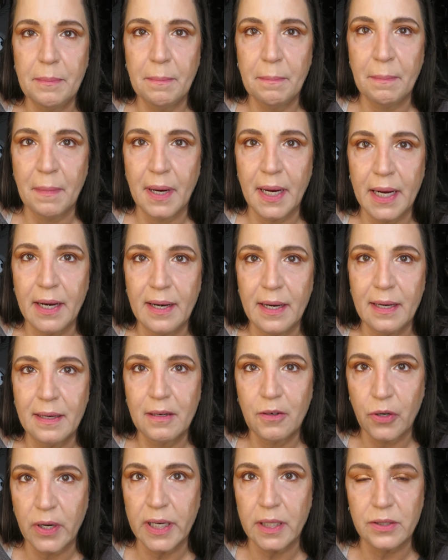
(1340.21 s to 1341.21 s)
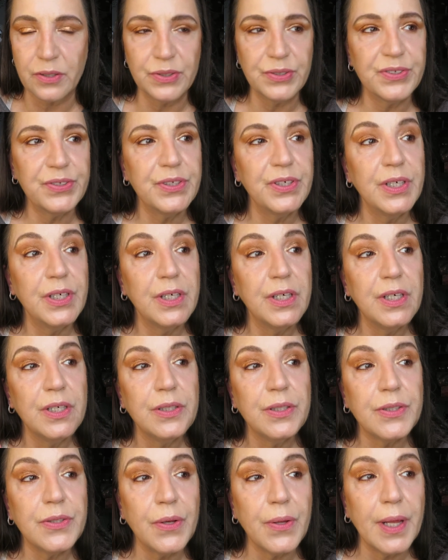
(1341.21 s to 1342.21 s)
my crinkles,
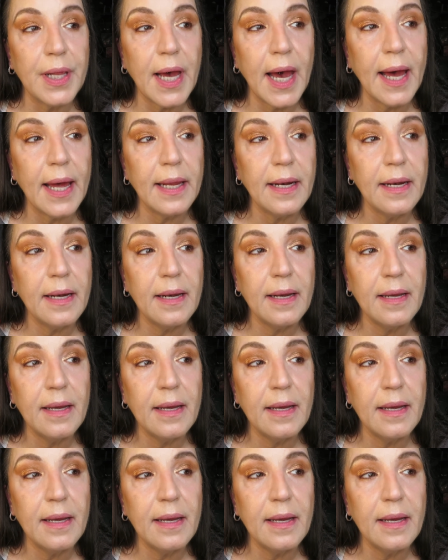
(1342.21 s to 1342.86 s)
so that